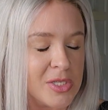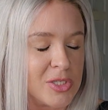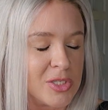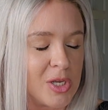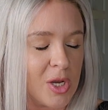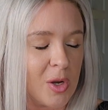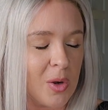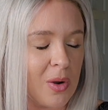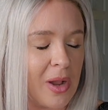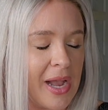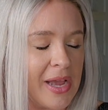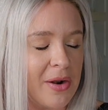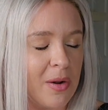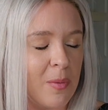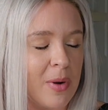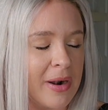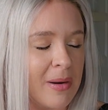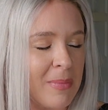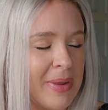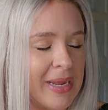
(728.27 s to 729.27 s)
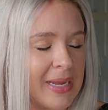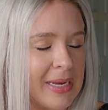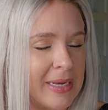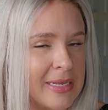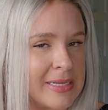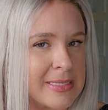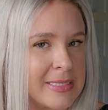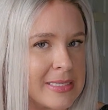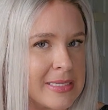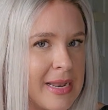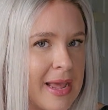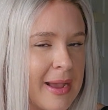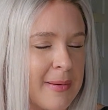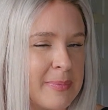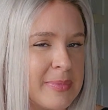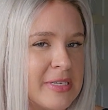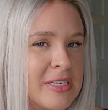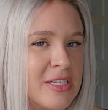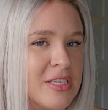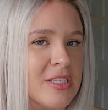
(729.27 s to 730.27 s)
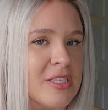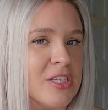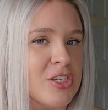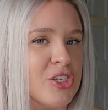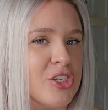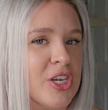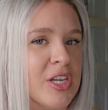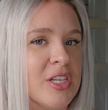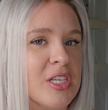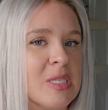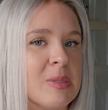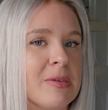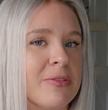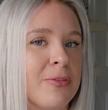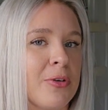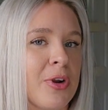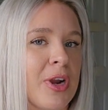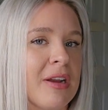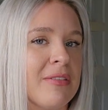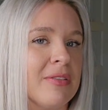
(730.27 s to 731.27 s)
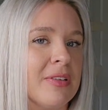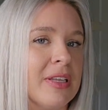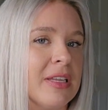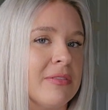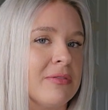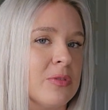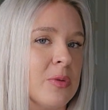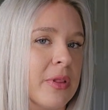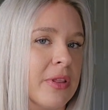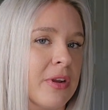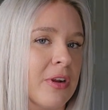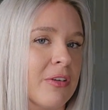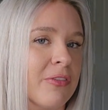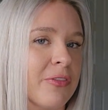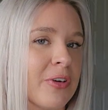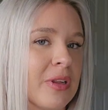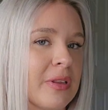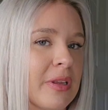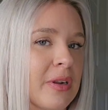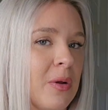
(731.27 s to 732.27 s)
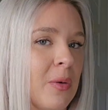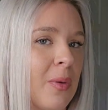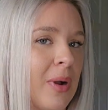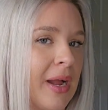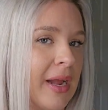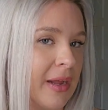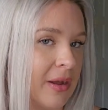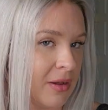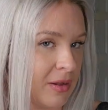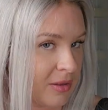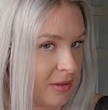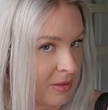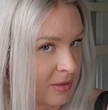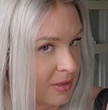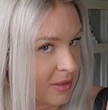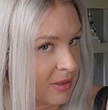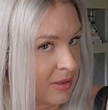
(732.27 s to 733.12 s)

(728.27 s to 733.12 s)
So I don't want to make any snap decisions before I've lived with her for a little while.